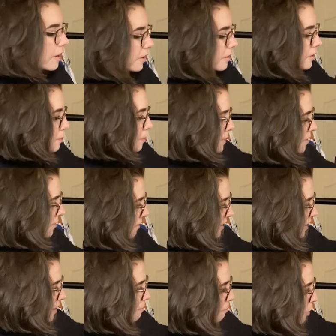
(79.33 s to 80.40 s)

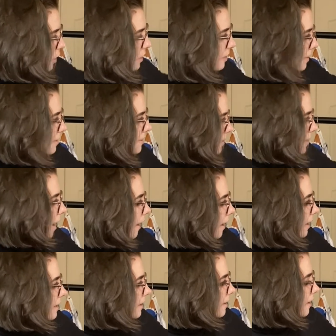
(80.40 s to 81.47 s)
specifically put this
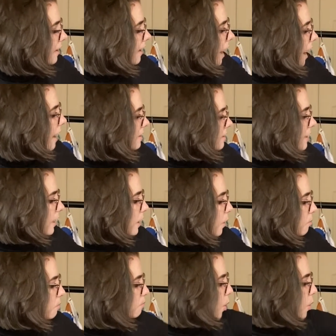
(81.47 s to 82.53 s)
side as like
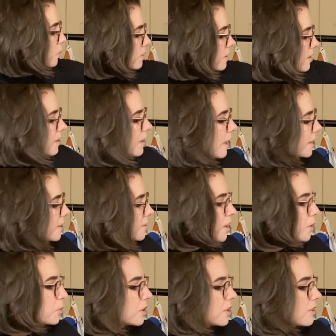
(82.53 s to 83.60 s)
most things that
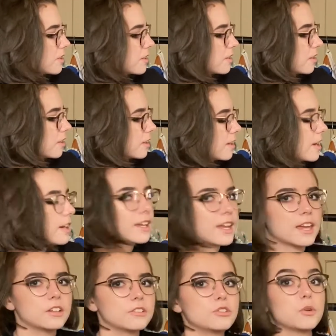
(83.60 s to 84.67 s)
was
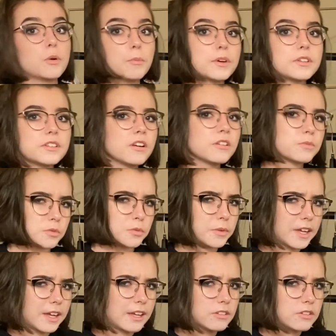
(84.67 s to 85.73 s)
dedicated to a book series, which we'll
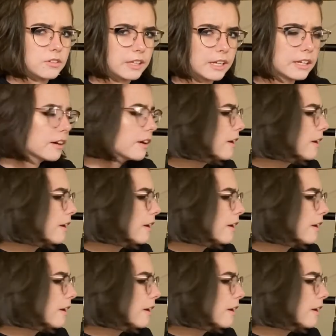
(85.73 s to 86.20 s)
get into later.